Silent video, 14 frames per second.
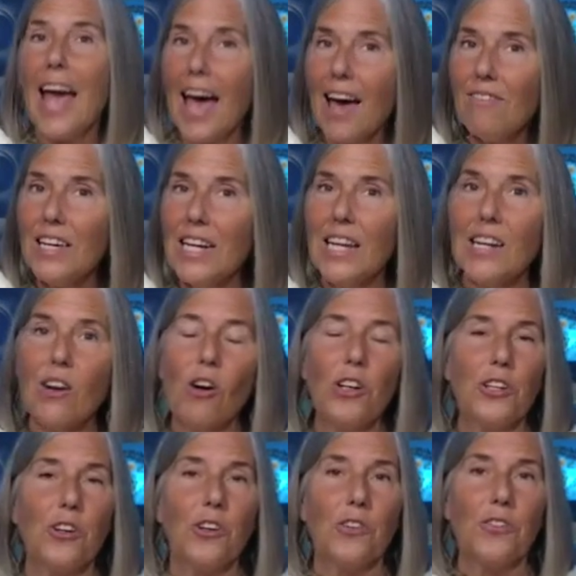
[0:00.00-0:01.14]
heaven and
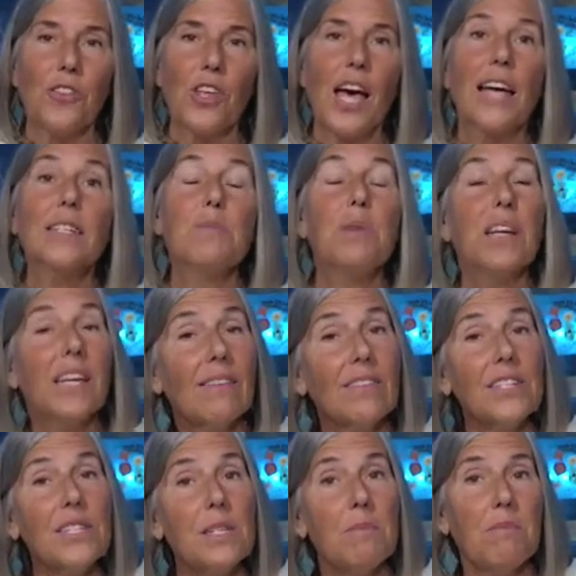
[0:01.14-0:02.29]
on earth has been
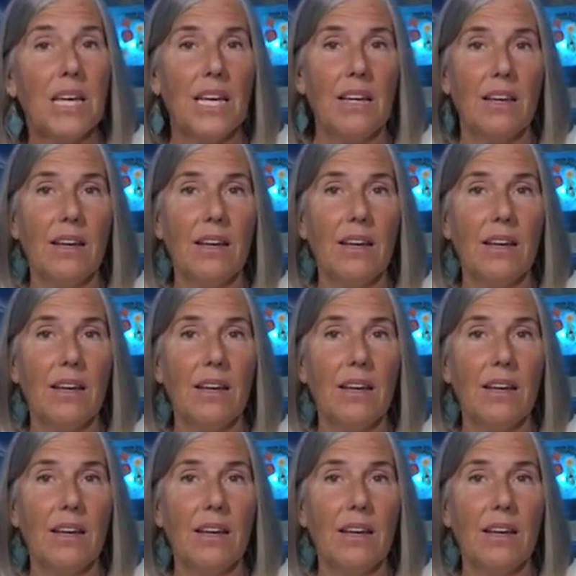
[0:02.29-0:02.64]
given to me.